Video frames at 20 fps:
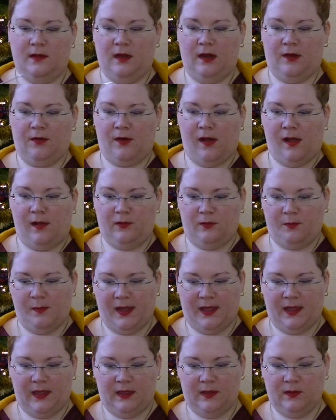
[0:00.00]
around
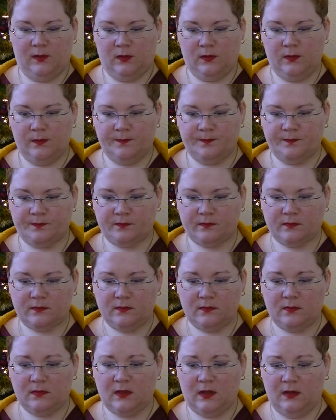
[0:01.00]
my heel.
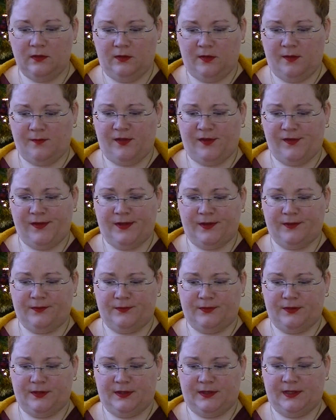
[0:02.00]
So I'm very
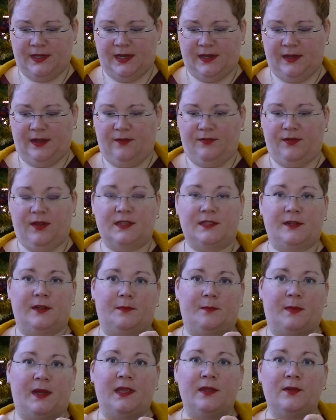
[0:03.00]
confident that if I
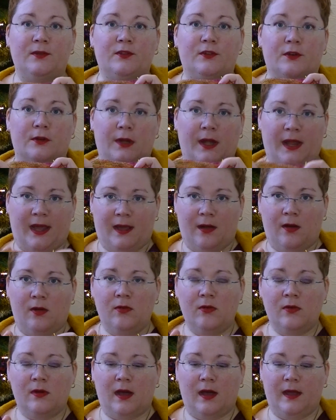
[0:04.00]
start my heel turn
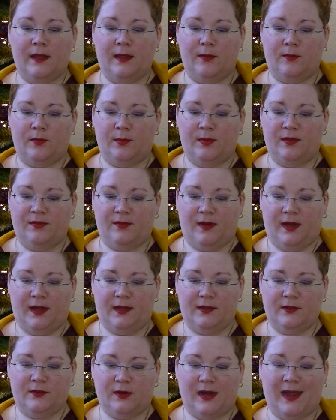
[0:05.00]
now, it will be
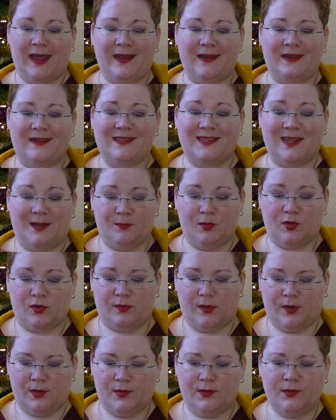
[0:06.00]
fine. So I added 10 more
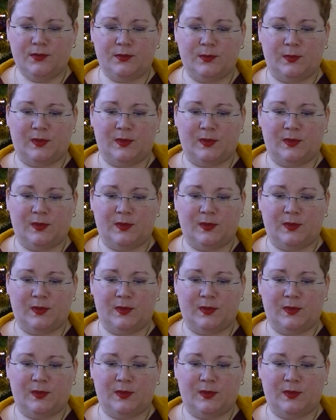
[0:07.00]
rows,